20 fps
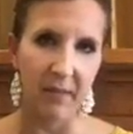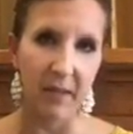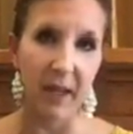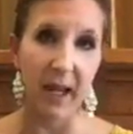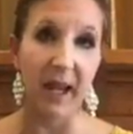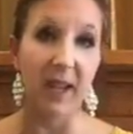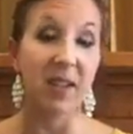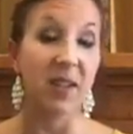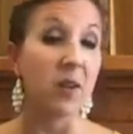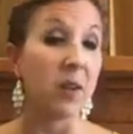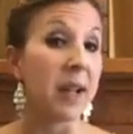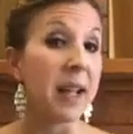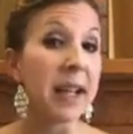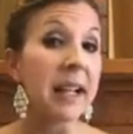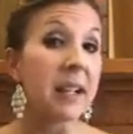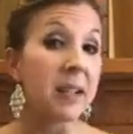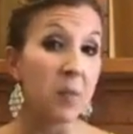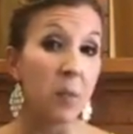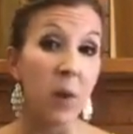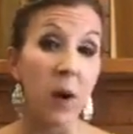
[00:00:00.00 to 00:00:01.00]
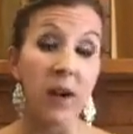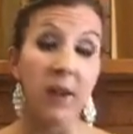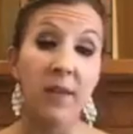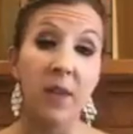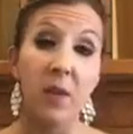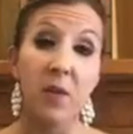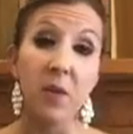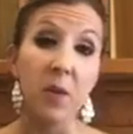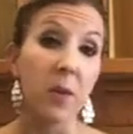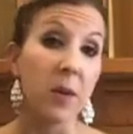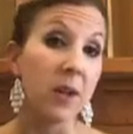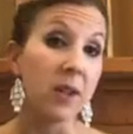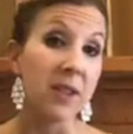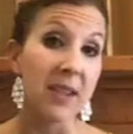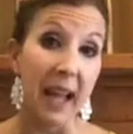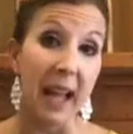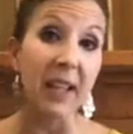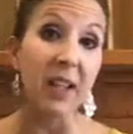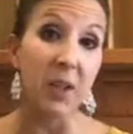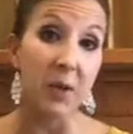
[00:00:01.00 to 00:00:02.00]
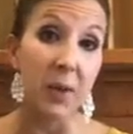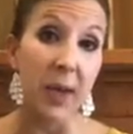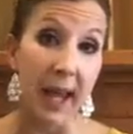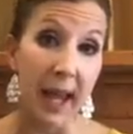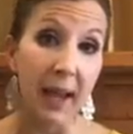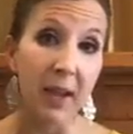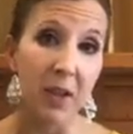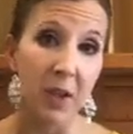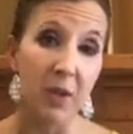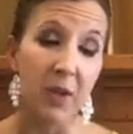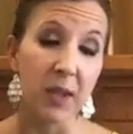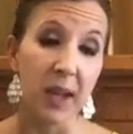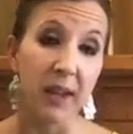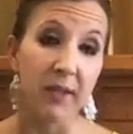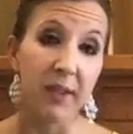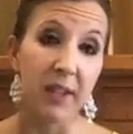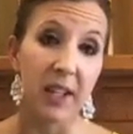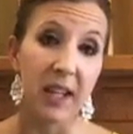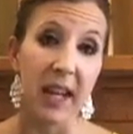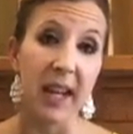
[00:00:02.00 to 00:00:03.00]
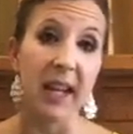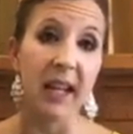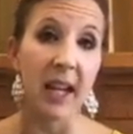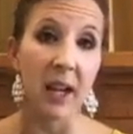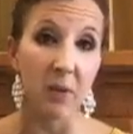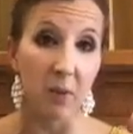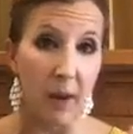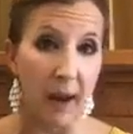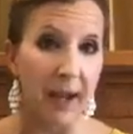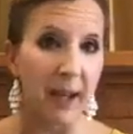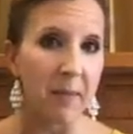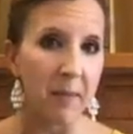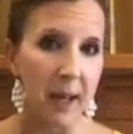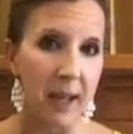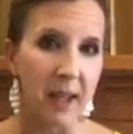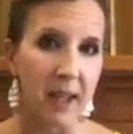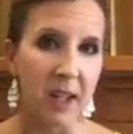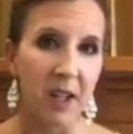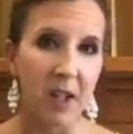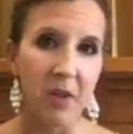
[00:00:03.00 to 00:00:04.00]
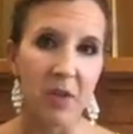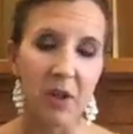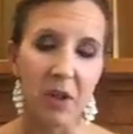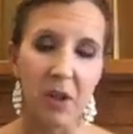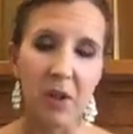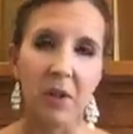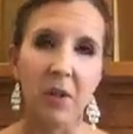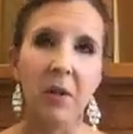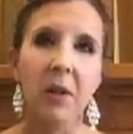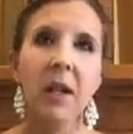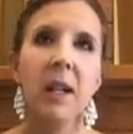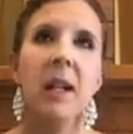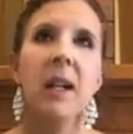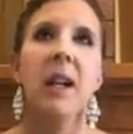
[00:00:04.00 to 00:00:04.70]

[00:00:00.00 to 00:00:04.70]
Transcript: Okay, so it is one of those oils that you can use every day, and I recommend that you do.